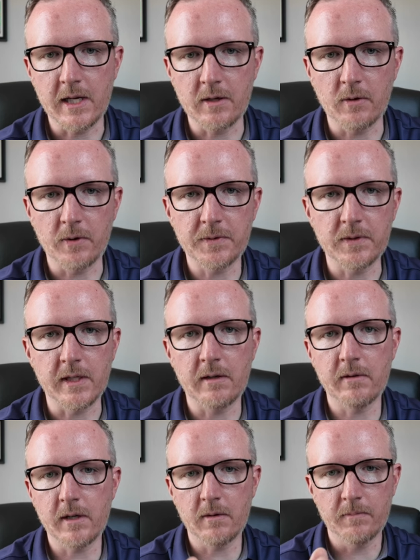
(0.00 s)
indoor
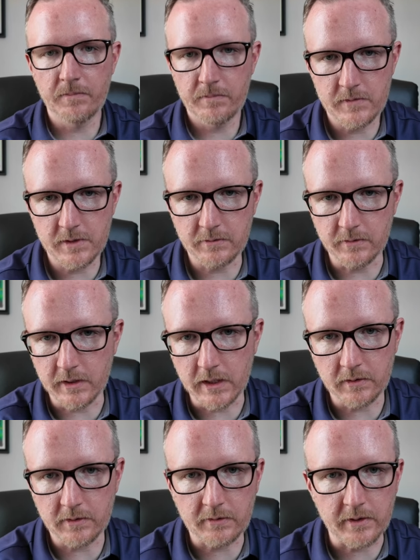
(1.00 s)
scenario. Just looking
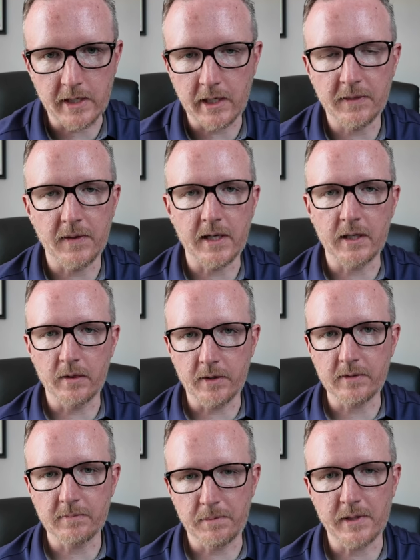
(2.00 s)
at the screen, I think it
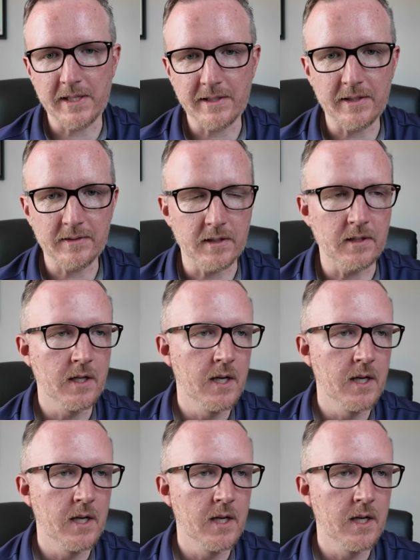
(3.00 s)
looks pretty decent.